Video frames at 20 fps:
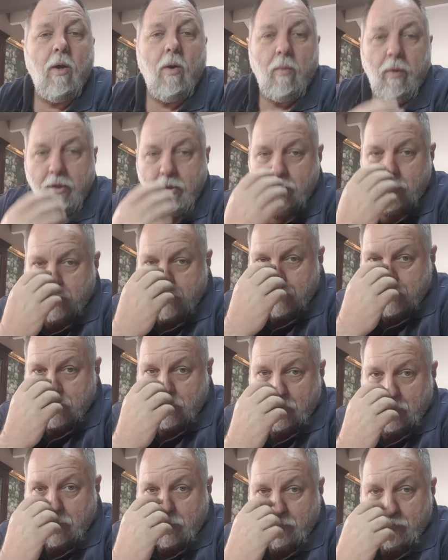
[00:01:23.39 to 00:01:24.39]
Once we're
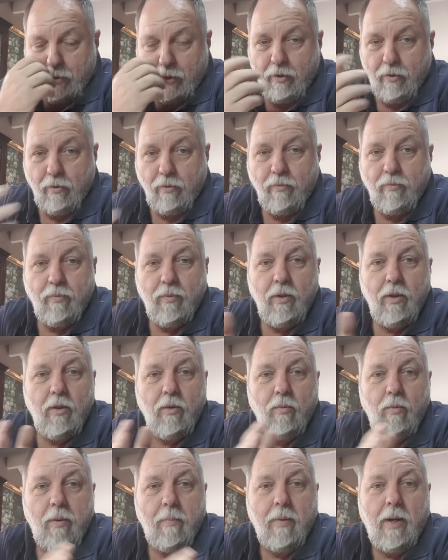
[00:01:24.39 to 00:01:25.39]
inside communal,
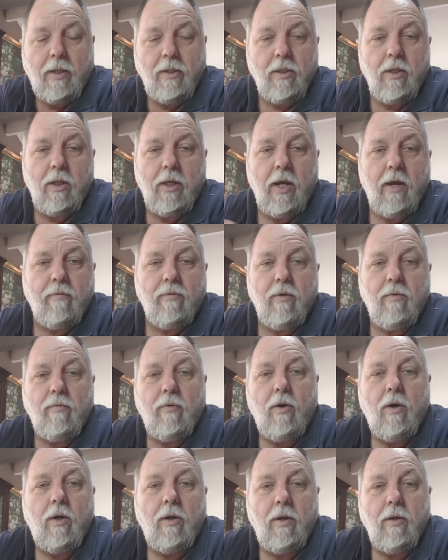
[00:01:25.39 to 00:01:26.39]
we basically have to
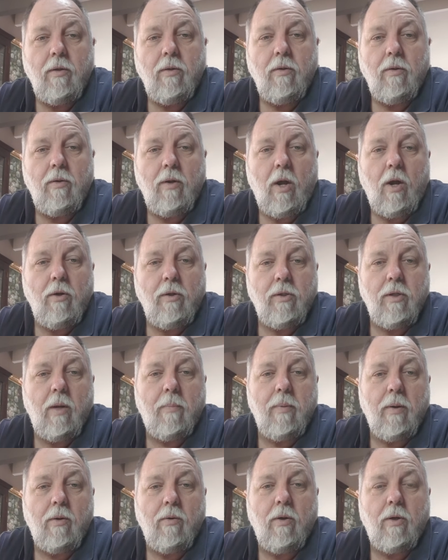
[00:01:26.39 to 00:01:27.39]
divide the loads
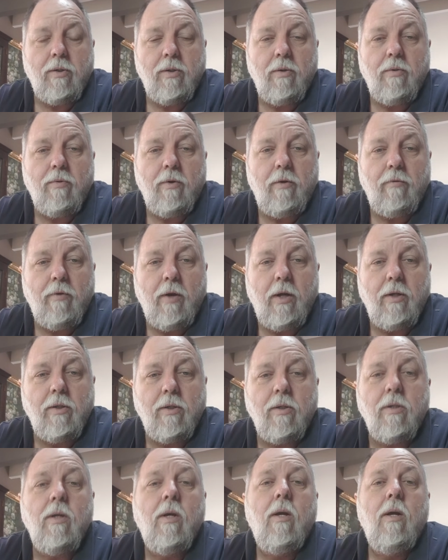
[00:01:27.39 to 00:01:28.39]
up across the three
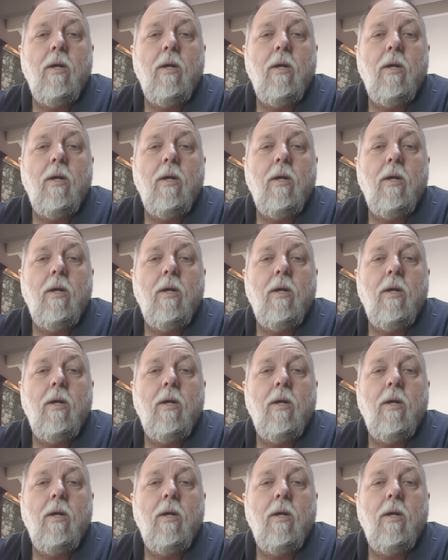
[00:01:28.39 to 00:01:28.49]
phases.